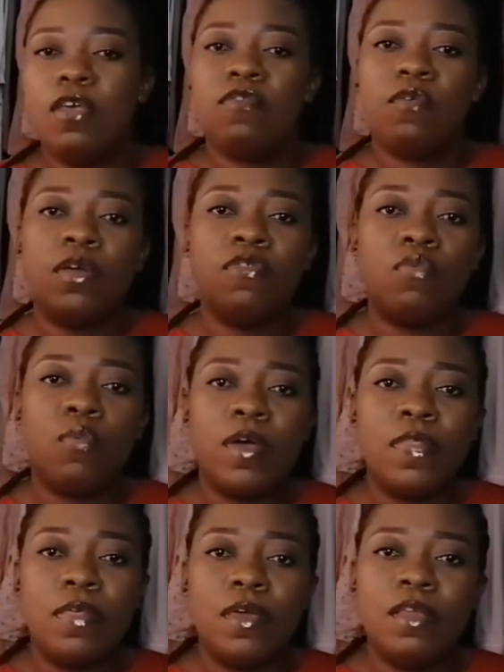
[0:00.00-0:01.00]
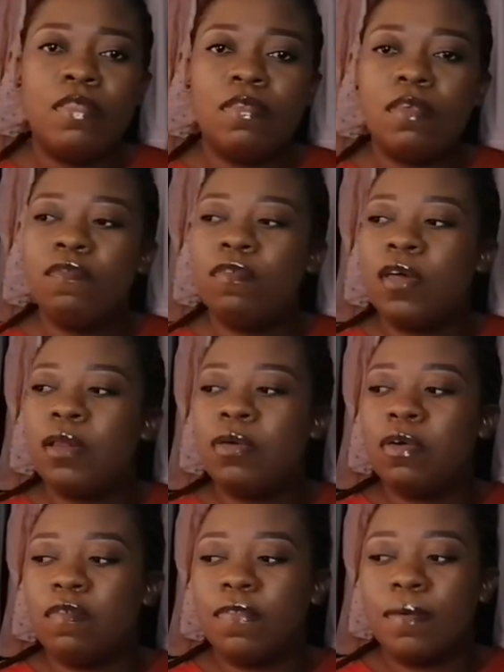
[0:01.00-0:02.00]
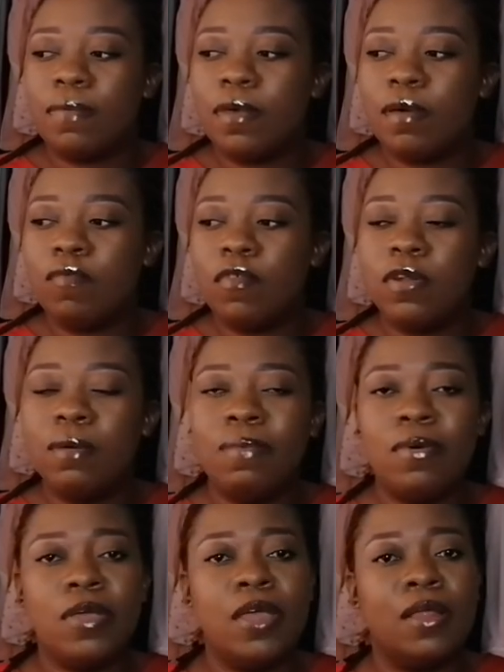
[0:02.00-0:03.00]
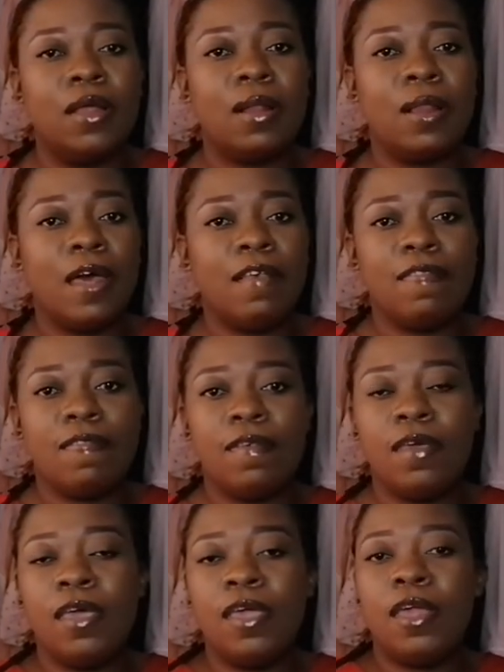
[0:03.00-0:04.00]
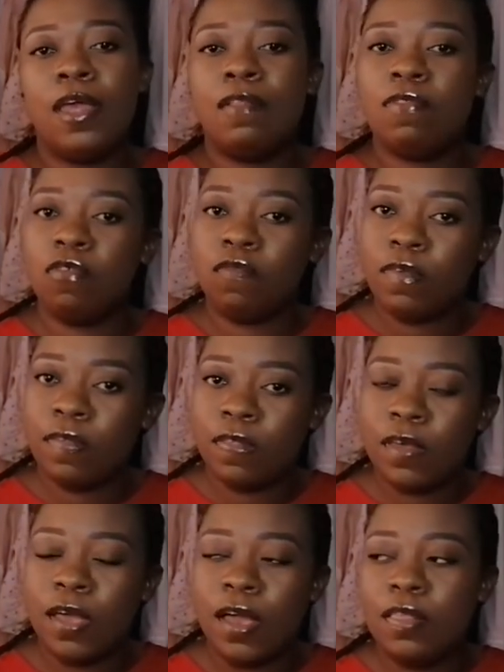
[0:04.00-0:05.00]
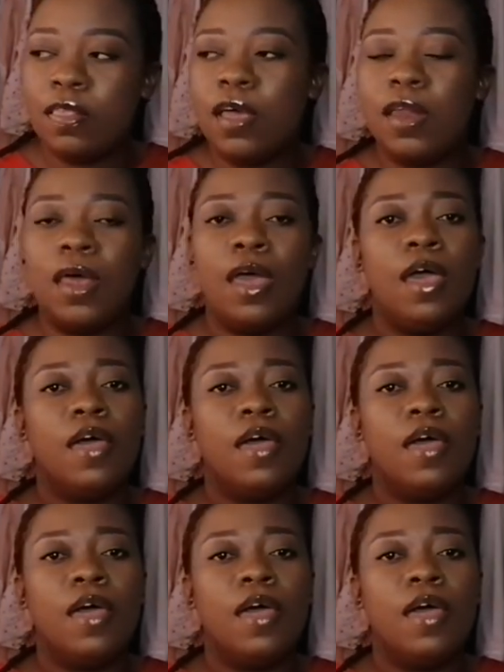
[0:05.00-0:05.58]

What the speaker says: So it's worth it if you're looking for something affordable yet classy and sophisticated,